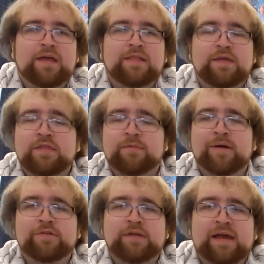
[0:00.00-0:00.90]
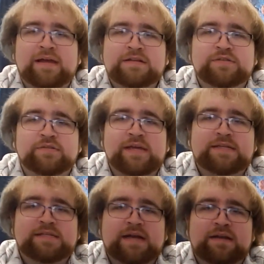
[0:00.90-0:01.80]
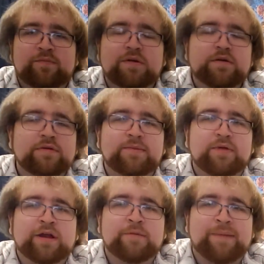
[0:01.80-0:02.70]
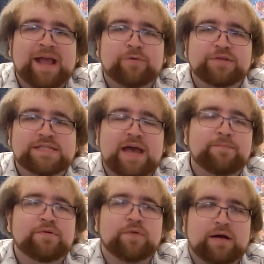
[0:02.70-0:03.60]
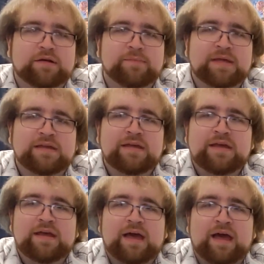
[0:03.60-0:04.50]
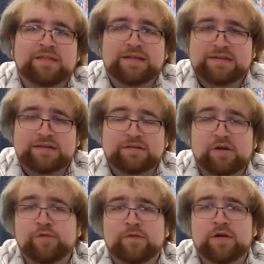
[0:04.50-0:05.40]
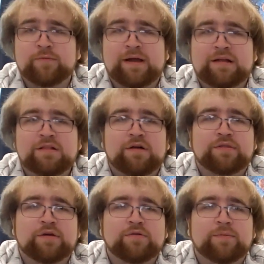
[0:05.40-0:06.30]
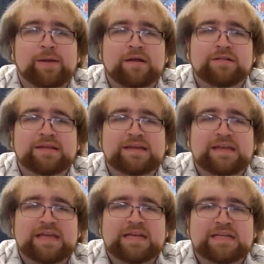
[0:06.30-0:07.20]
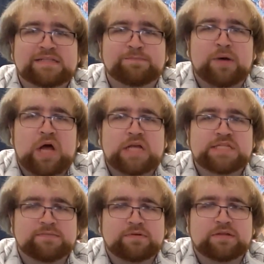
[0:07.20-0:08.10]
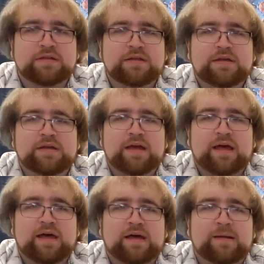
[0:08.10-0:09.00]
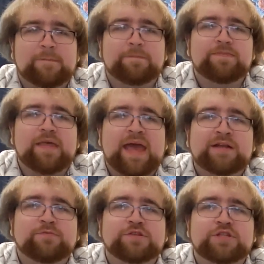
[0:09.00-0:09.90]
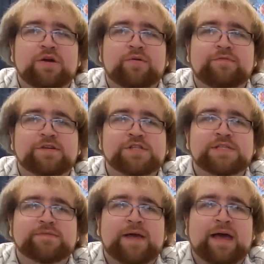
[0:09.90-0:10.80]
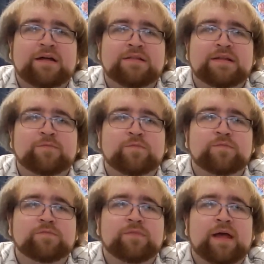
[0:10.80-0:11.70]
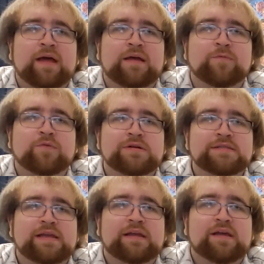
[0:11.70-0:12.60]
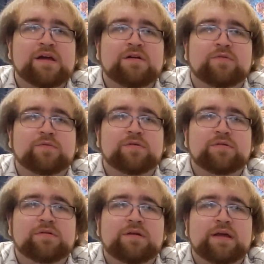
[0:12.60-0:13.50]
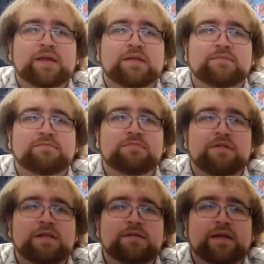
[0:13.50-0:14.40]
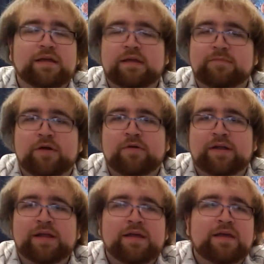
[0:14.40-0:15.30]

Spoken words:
Then their mother died, so they decided we're going to bring her back with taboo alchemy. That didn't go very well, although apparently it is possible. Ed was shown visions of hell and was like, oh, I could keep going.